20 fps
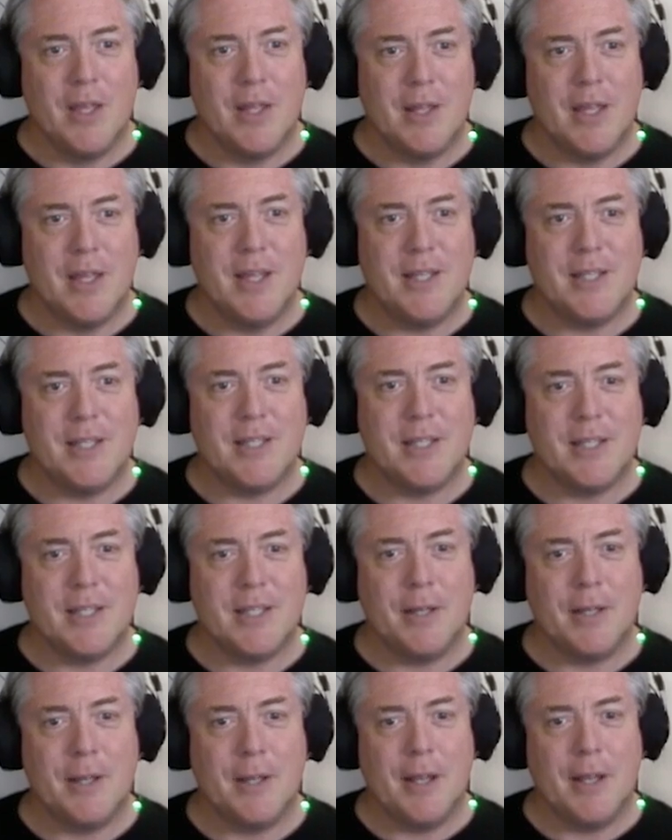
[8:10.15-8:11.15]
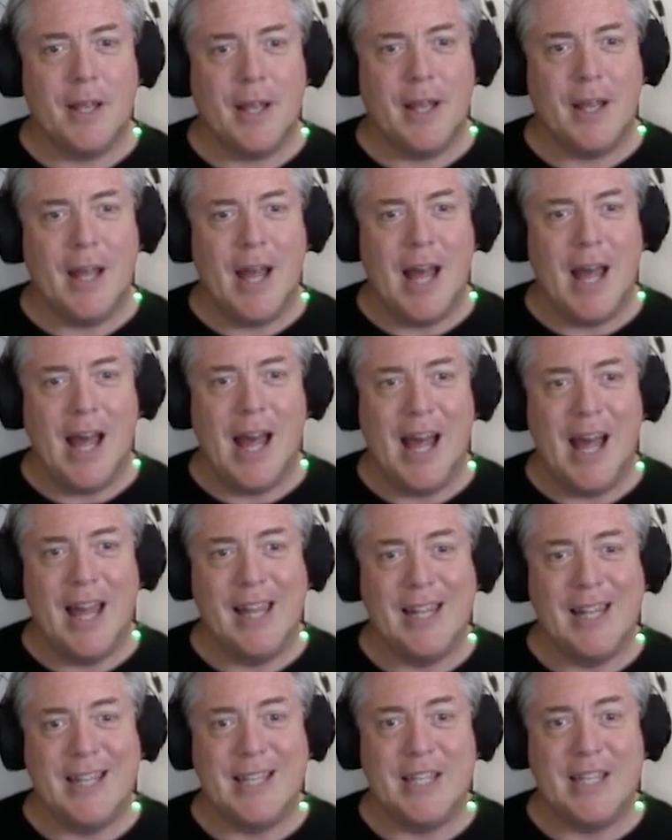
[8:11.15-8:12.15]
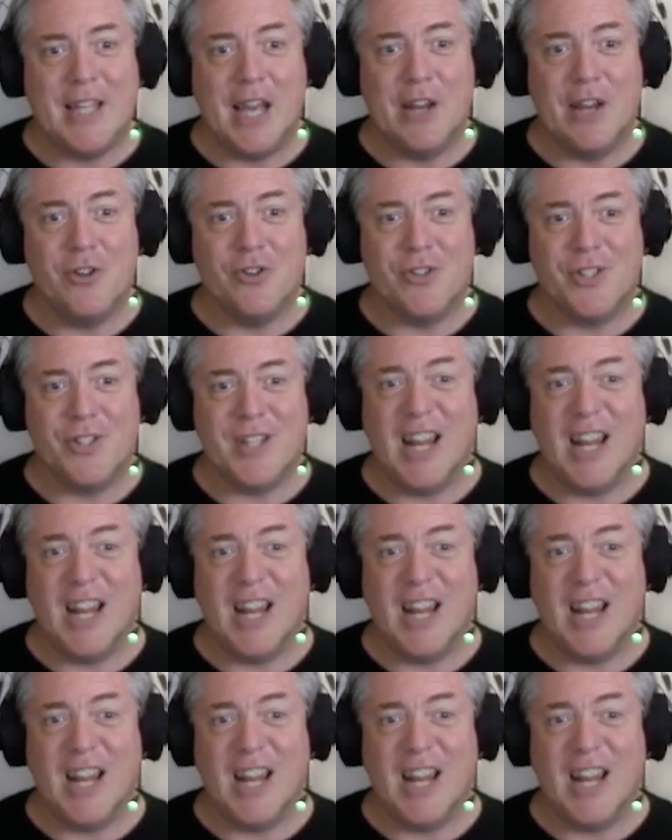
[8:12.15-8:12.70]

These are dangerous.